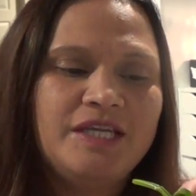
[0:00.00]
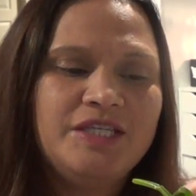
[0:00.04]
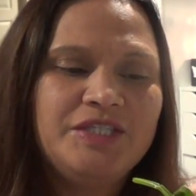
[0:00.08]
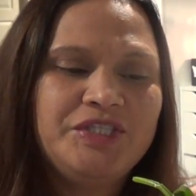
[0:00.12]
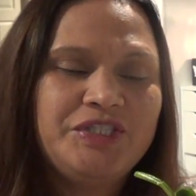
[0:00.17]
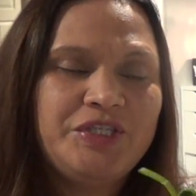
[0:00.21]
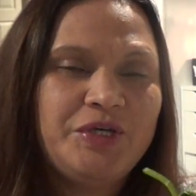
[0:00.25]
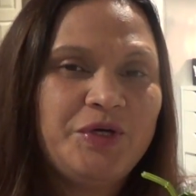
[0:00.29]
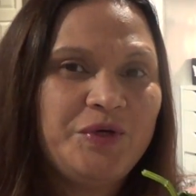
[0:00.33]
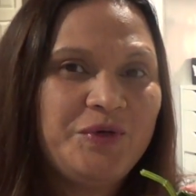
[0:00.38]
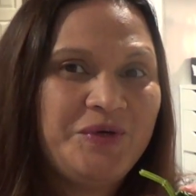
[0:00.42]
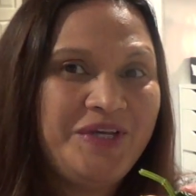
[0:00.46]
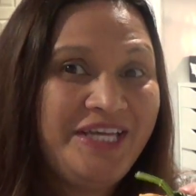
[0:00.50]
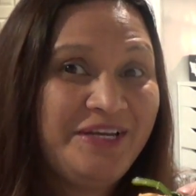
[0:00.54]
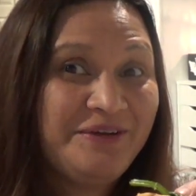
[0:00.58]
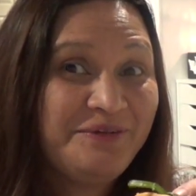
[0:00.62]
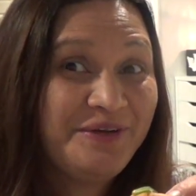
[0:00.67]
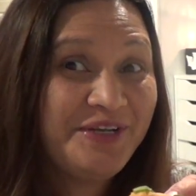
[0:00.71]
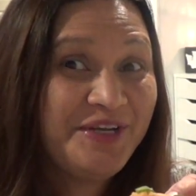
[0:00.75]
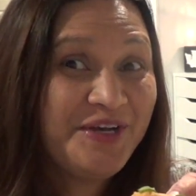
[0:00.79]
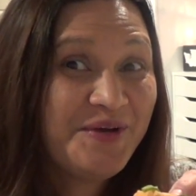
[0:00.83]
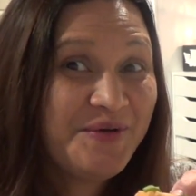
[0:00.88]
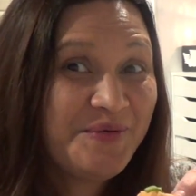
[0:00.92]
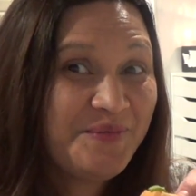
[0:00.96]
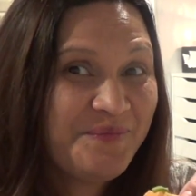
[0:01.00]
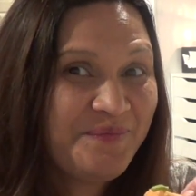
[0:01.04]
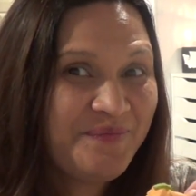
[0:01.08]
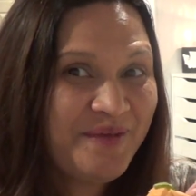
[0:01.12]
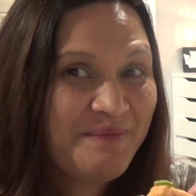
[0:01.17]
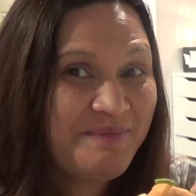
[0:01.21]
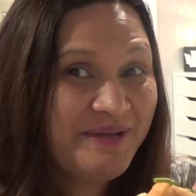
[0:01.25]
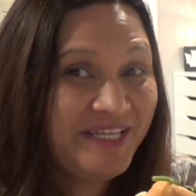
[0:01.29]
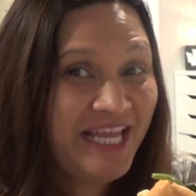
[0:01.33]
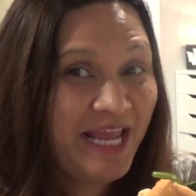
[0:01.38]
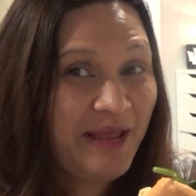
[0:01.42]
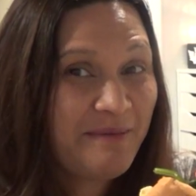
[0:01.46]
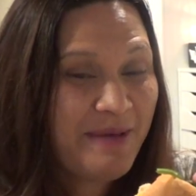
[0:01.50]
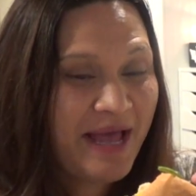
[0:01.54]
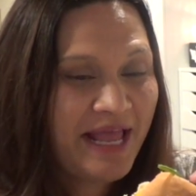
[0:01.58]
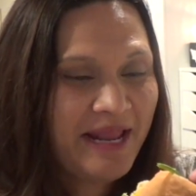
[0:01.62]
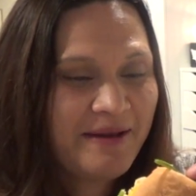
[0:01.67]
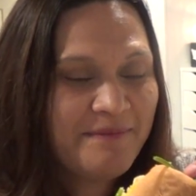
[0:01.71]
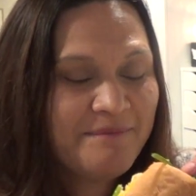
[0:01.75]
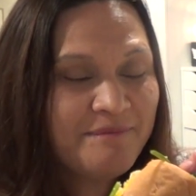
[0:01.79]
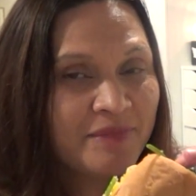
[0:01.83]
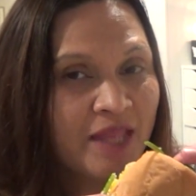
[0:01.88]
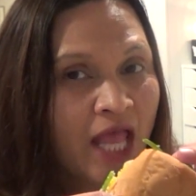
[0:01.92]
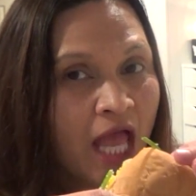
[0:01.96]
So here we go. I'm gonna take a
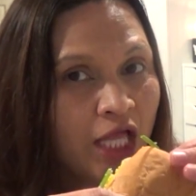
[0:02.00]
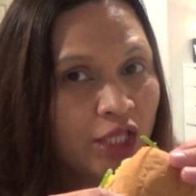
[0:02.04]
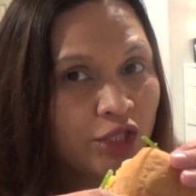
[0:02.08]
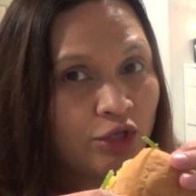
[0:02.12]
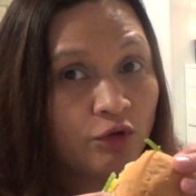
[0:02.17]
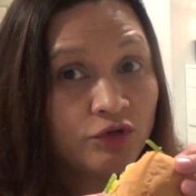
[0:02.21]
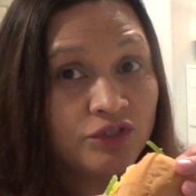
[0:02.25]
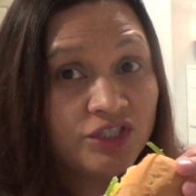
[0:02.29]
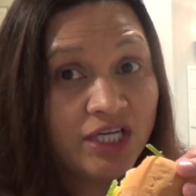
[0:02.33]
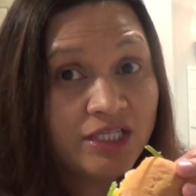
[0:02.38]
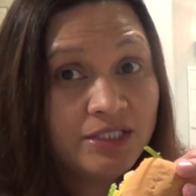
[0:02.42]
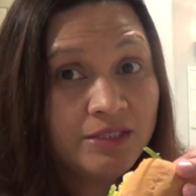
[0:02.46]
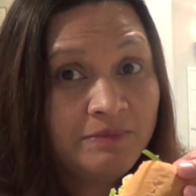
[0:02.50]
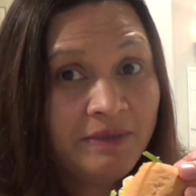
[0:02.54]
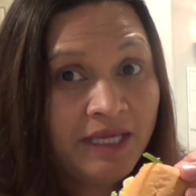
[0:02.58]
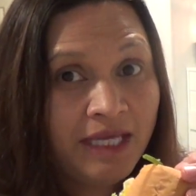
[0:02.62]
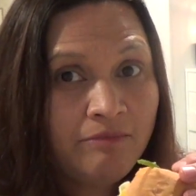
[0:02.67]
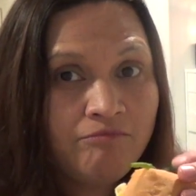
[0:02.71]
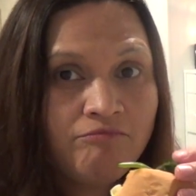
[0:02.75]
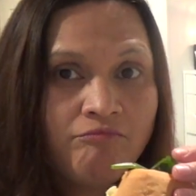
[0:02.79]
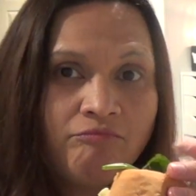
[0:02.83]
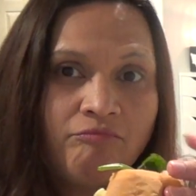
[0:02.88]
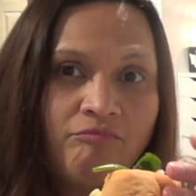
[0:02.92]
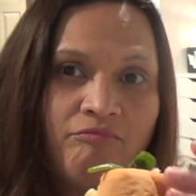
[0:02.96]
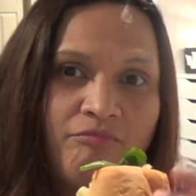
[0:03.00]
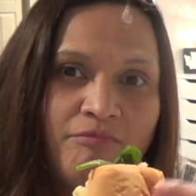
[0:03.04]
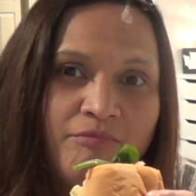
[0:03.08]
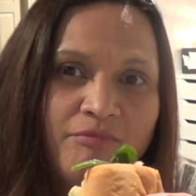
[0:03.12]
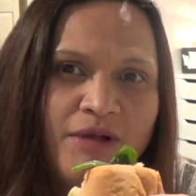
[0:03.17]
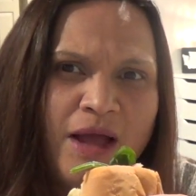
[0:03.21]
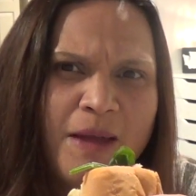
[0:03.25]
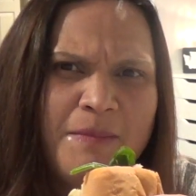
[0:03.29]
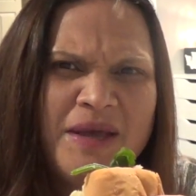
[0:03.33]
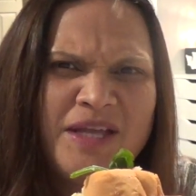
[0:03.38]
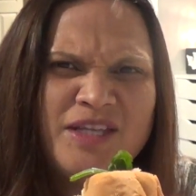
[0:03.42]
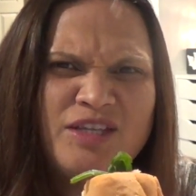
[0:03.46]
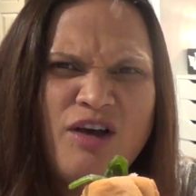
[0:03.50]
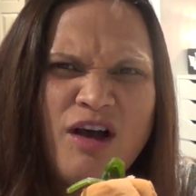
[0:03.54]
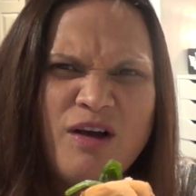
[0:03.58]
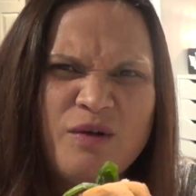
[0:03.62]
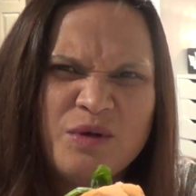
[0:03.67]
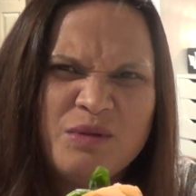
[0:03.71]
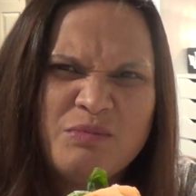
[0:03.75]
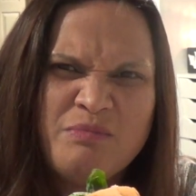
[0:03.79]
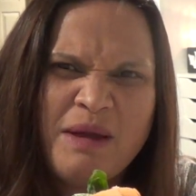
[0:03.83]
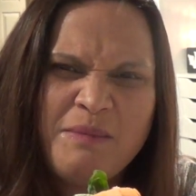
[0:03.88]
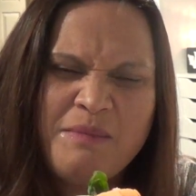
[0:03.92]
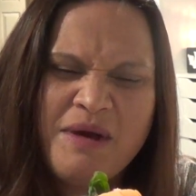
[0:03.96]
bite. Don't judge me. I may
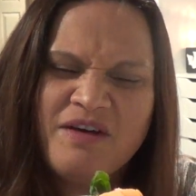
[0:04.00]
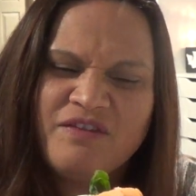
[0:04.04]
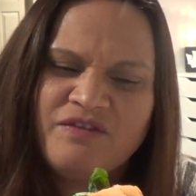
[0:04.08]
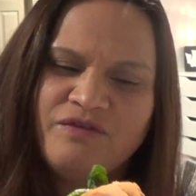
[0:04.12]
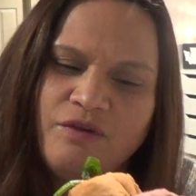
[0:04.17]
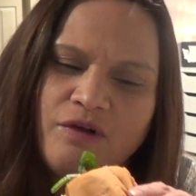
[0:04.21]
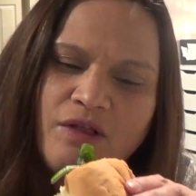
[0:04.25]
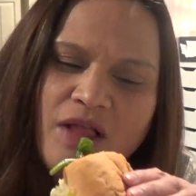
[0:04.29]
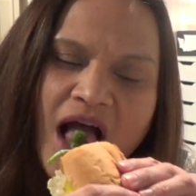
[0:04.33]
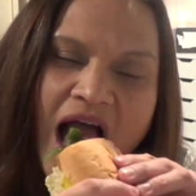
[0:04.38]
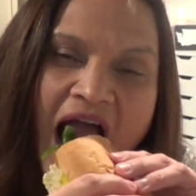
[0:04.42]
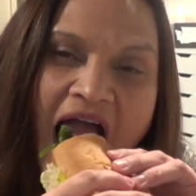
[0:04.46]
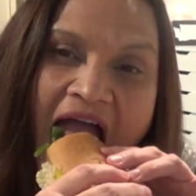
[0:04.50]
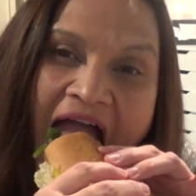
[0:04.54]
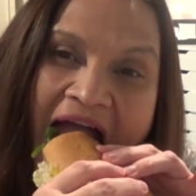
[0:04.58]
talk with my mouth full.